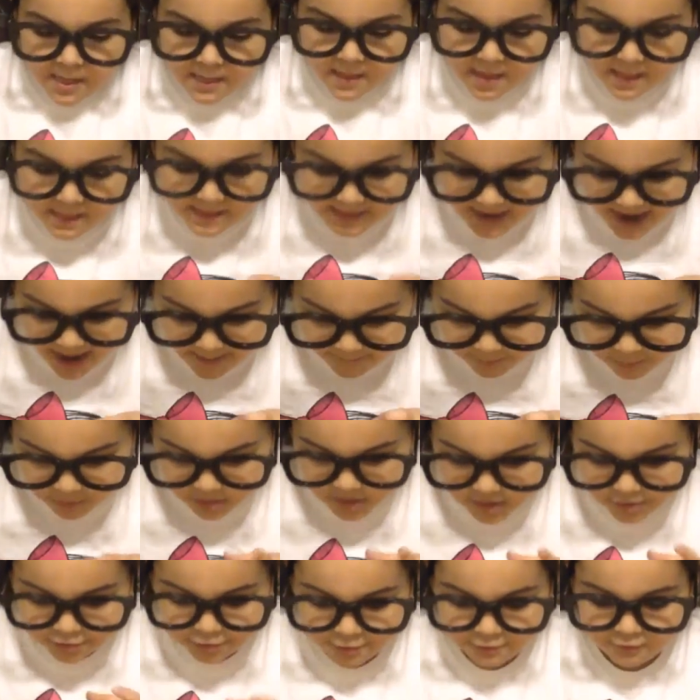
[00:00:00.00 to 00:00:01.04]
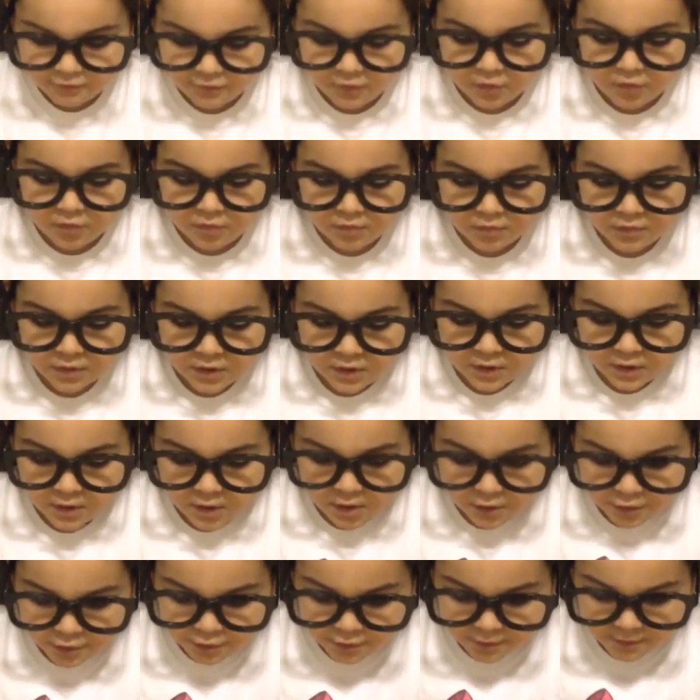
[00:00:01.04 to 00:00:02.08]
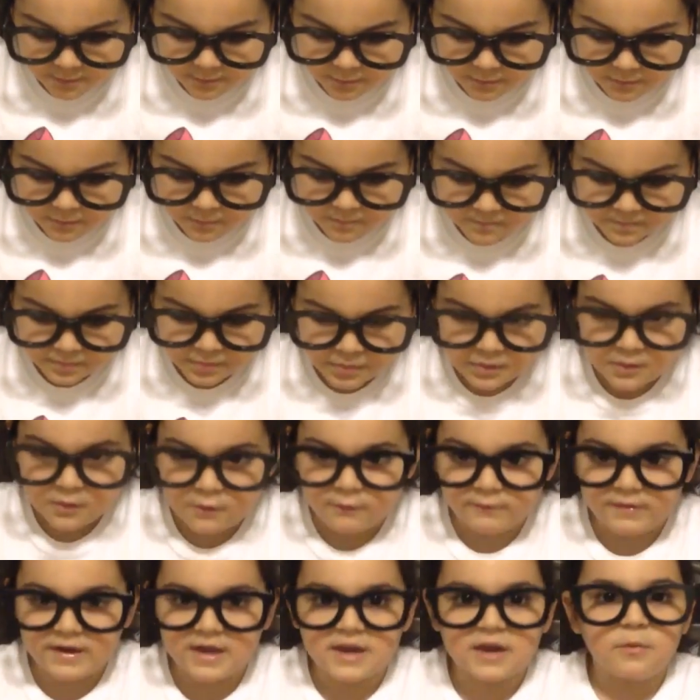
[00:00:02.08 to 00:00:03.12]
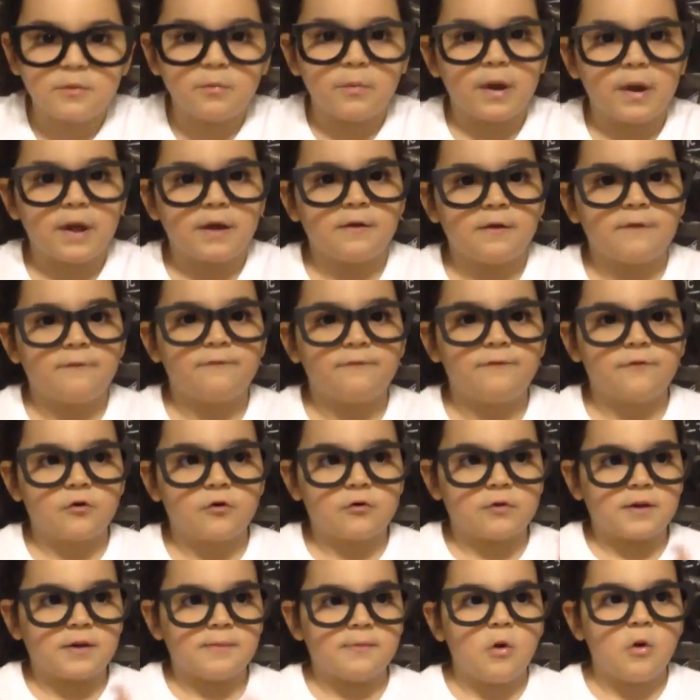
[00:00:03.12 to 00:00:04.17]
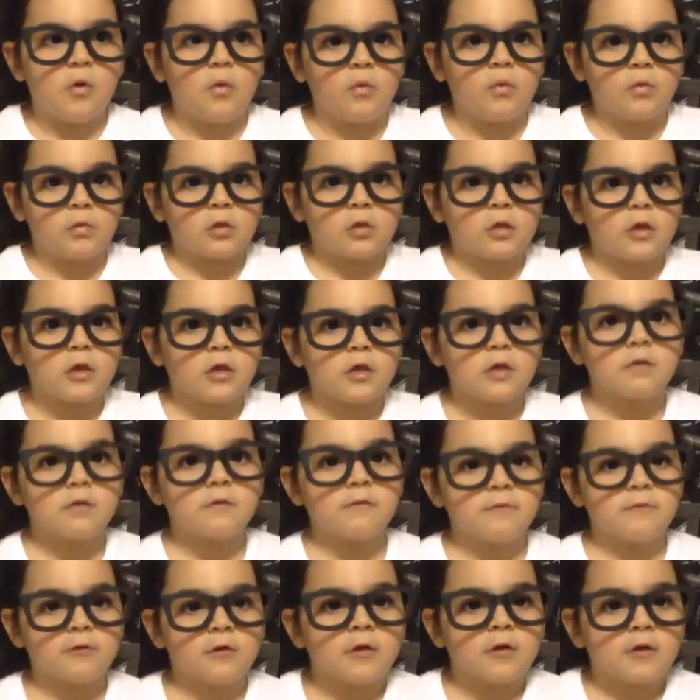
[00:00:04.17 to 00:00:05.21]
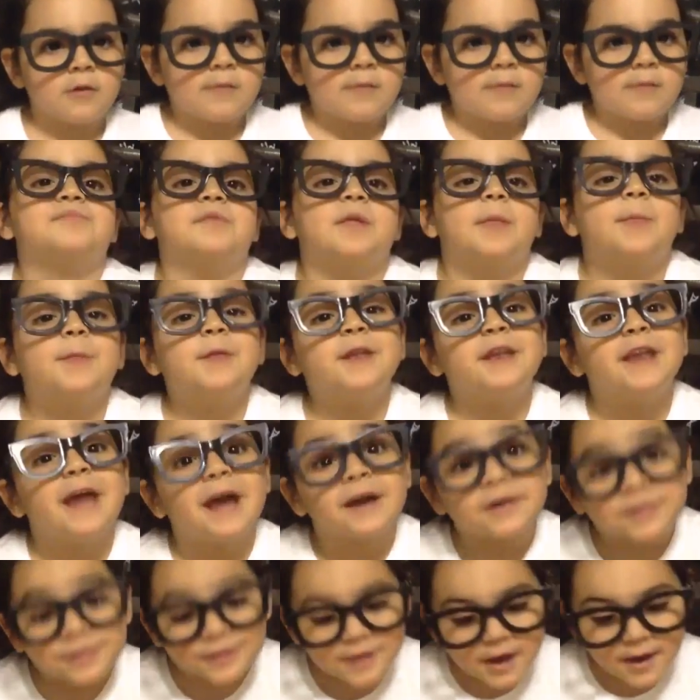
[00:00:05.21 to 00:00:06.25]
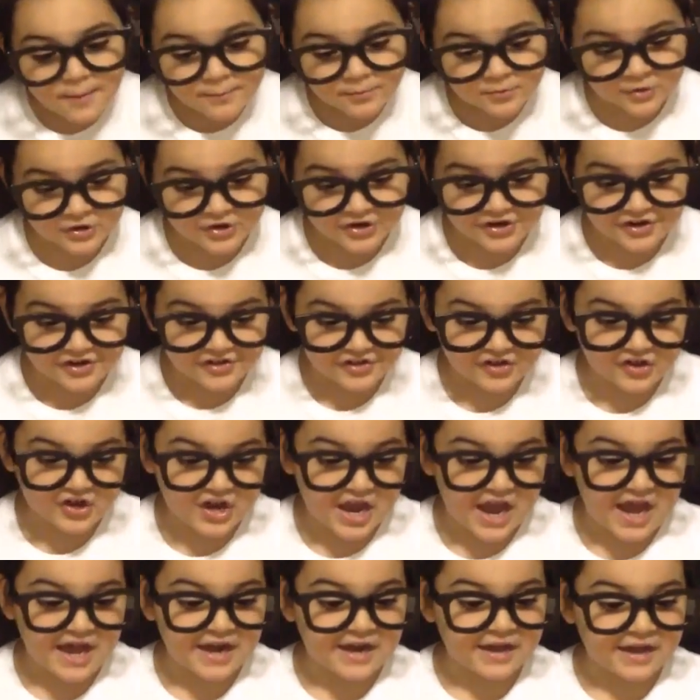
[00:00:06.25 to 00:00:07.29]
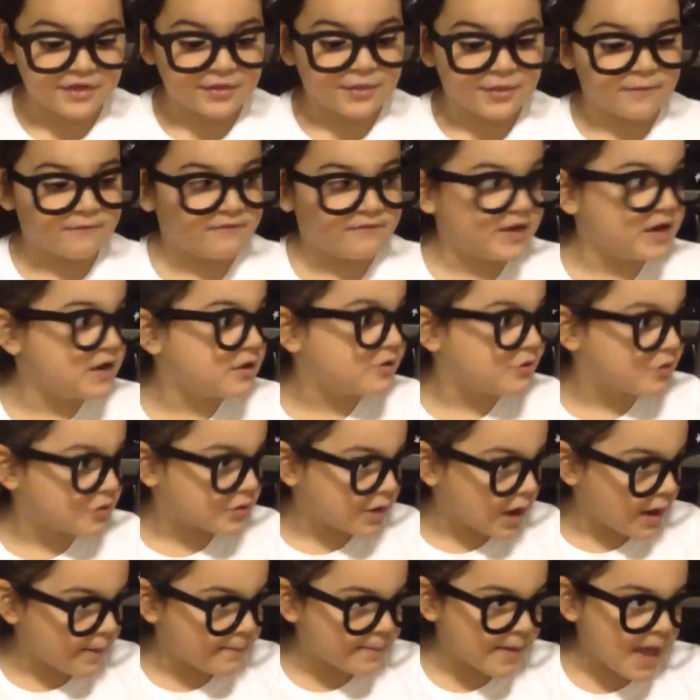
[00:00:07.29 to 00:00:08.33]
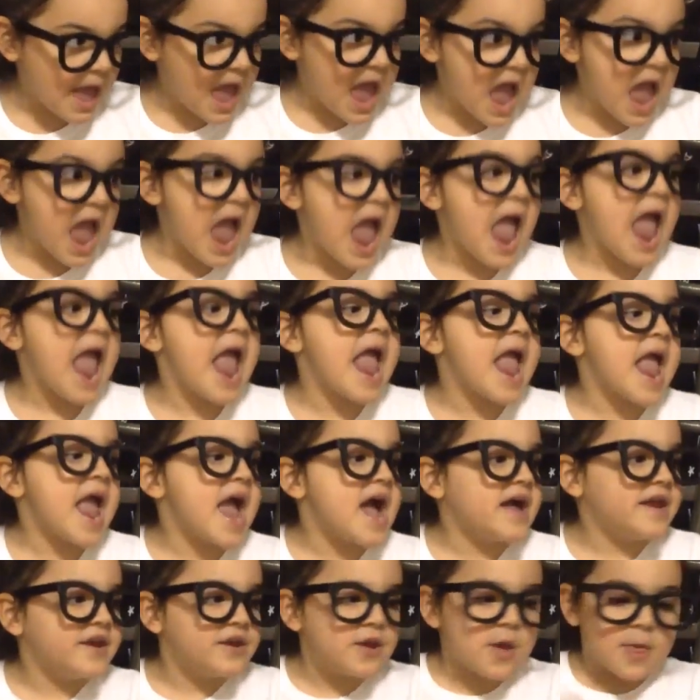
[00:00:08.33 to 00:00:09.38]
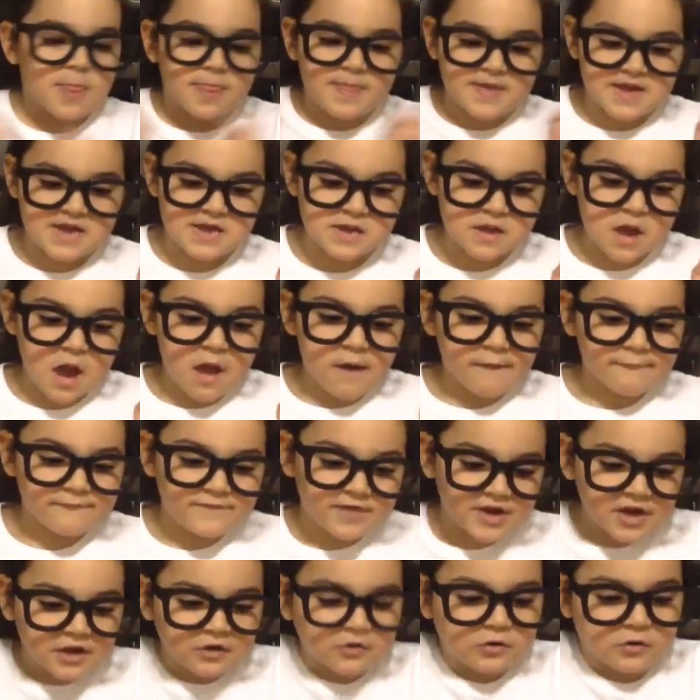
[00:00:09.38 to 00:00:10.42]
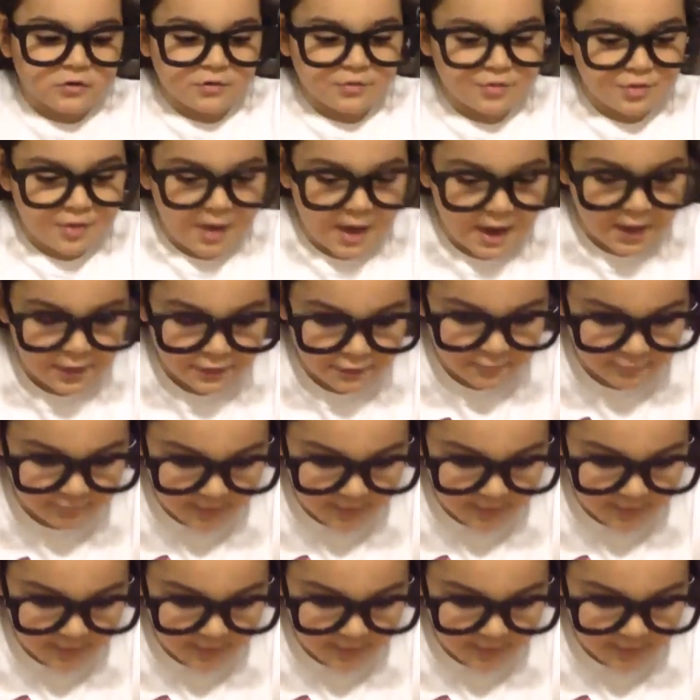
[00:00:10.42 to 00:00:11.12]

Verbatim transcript: then the apple has grown some green and white furry mold. The next cup we're going to look at is the vinegar cup. And the vinegar has